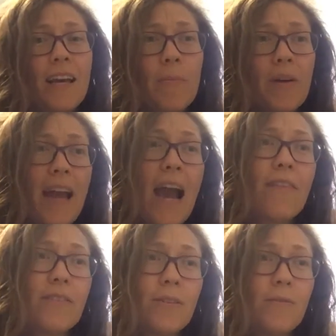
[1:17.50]
But
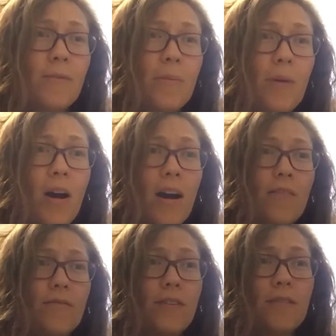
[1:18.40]
after Wim Hof,
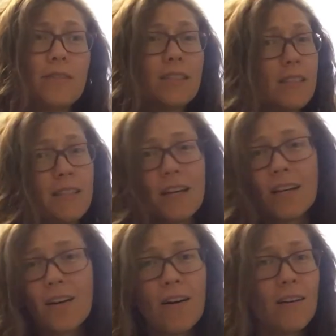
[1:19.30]
it was just like
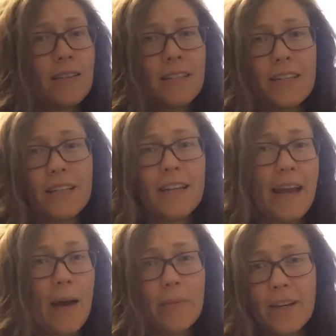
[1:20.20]
constant
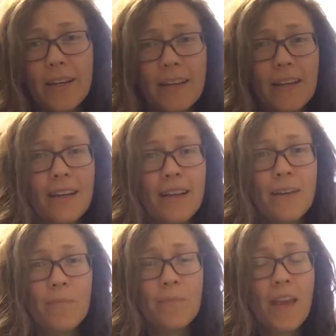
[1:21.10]
napping,
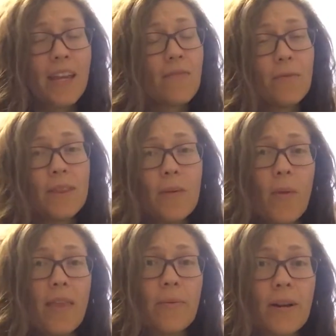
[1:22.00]
and even with the
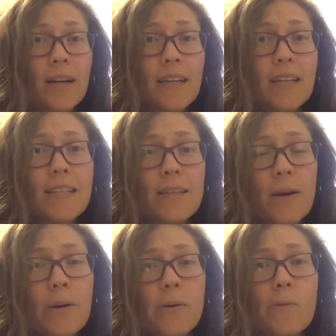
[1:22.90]
breath work.
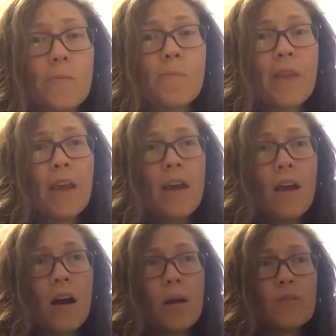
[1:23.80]
So
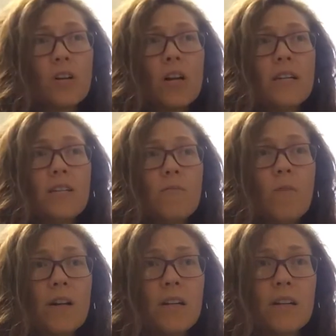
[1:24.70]
I'm starting to
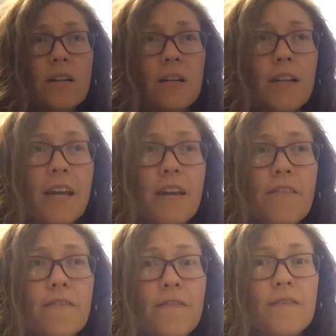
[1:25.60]
wonder
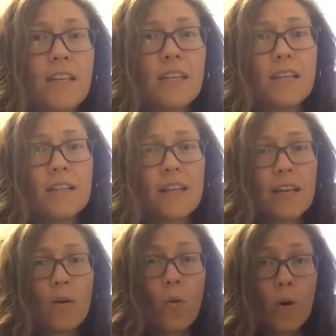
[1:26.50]
if the, like,
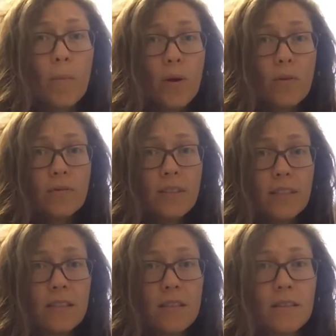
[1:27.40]
hormones
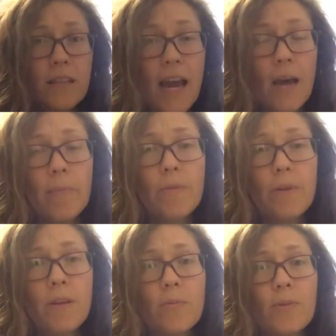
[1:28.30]
that happen
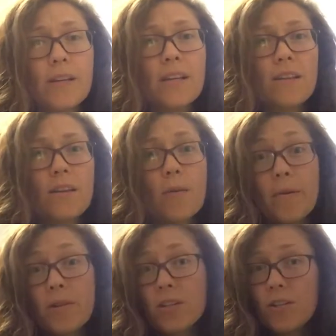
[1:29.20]
when you breathe are
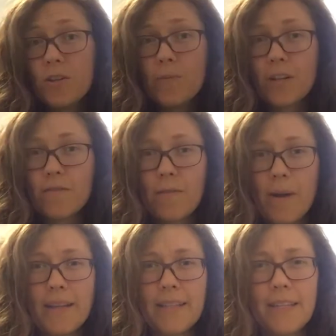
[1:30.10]
maybe just too much for
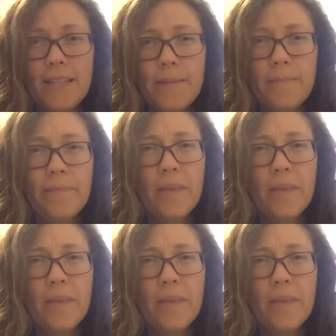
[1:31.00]
my system.